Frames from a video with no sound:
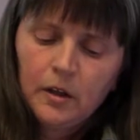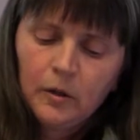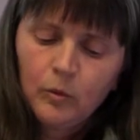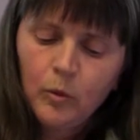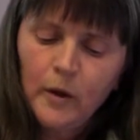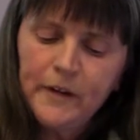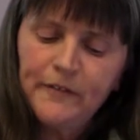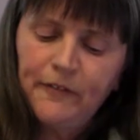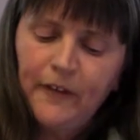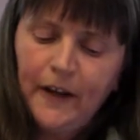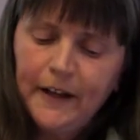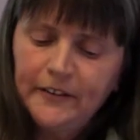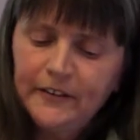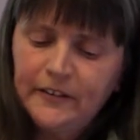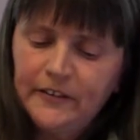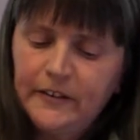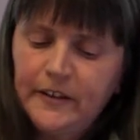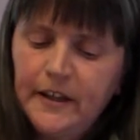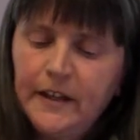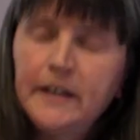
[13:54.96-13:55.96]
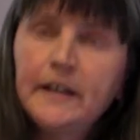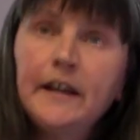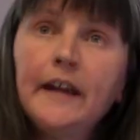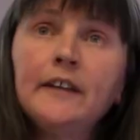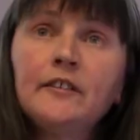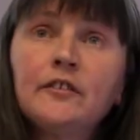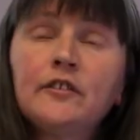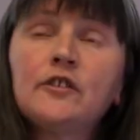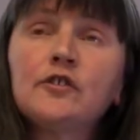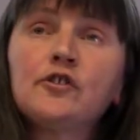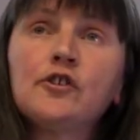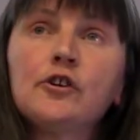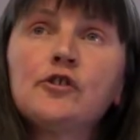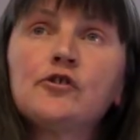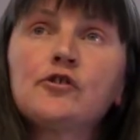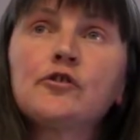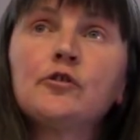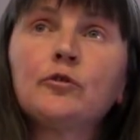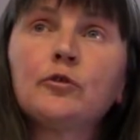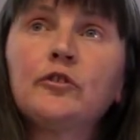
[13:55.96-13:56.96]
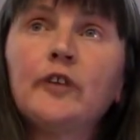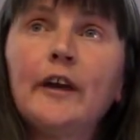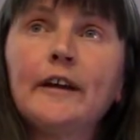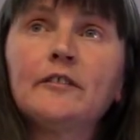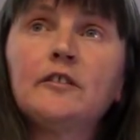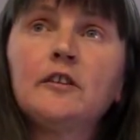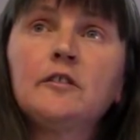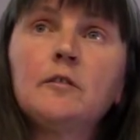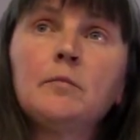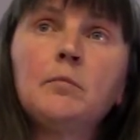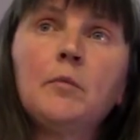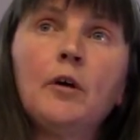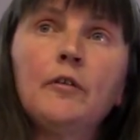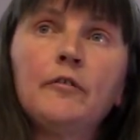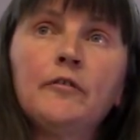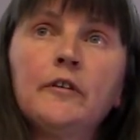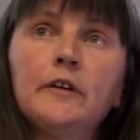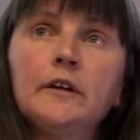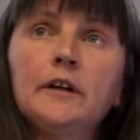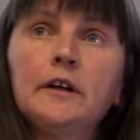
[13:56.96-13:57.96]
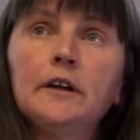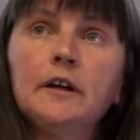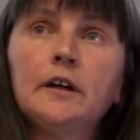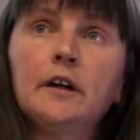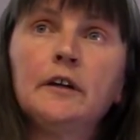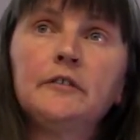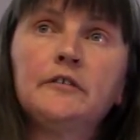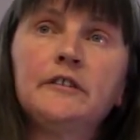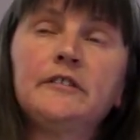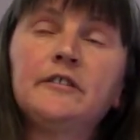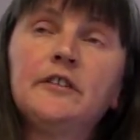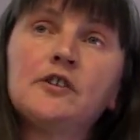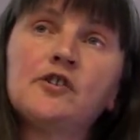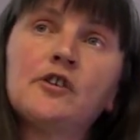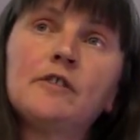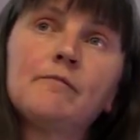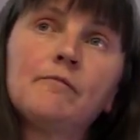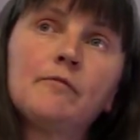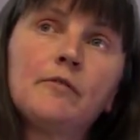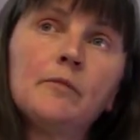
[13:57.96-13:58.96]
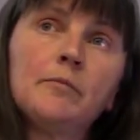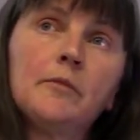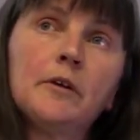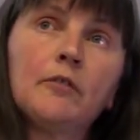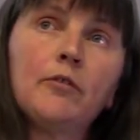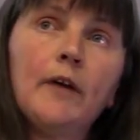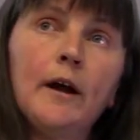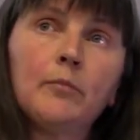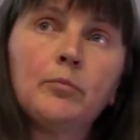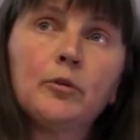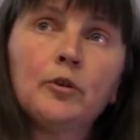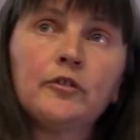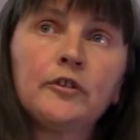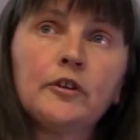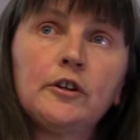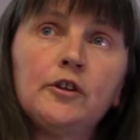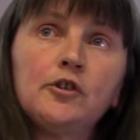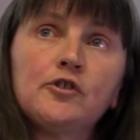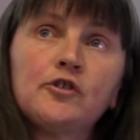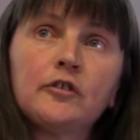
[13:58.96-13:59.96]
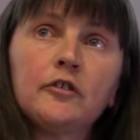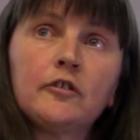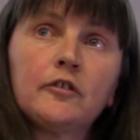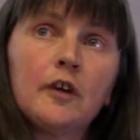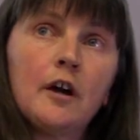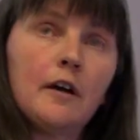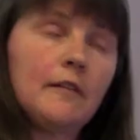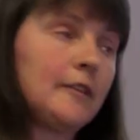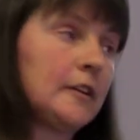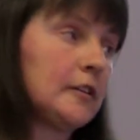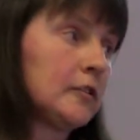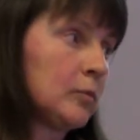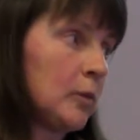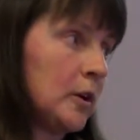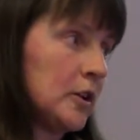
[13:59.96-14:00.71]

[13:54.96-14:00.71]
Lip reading: We face the institutional sexism of the decision from the Crown Prosecution Service,